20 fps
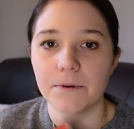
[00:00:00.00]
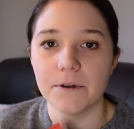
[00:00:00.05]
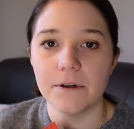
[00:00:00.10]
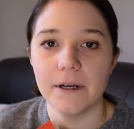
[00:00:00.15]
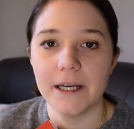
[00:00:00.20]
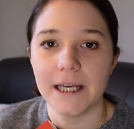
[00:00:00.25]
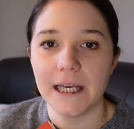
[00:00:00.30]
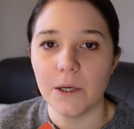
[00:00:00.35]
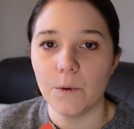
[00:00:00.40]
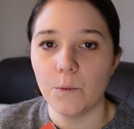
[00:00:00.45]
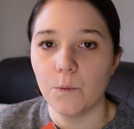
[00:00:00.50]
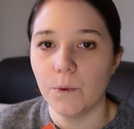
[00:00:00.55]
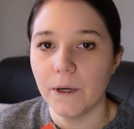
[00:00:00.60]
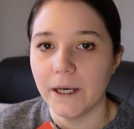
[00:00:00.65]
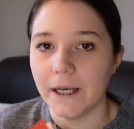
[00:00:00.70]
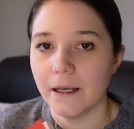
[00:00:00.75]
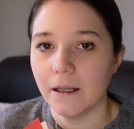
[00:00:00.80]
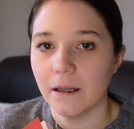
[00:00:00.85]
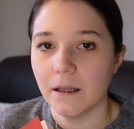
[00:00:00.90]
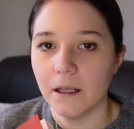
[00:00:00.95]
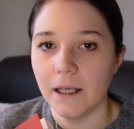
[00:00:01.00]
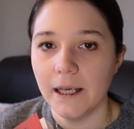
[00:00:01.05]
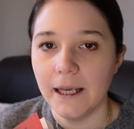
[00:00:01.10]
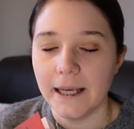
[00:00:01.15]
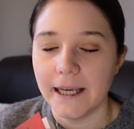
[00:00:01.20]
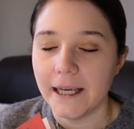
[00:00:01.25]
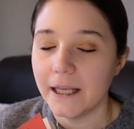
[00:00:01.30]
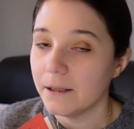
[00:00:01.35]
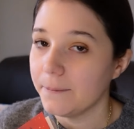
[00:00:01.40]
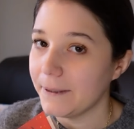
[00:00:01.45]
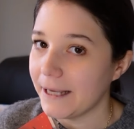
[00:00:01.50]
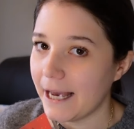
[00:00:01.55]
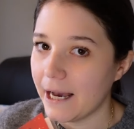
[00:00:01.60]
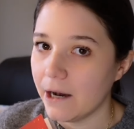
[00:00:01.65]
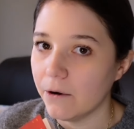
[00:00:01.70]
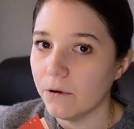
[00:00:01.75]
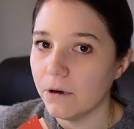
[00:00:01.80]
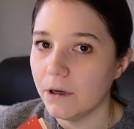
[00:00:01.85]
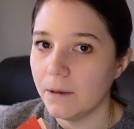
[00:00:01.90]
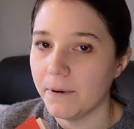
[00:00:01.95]
but it will either be
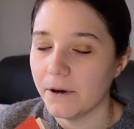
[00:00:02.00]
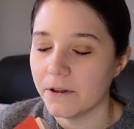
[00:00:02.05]
out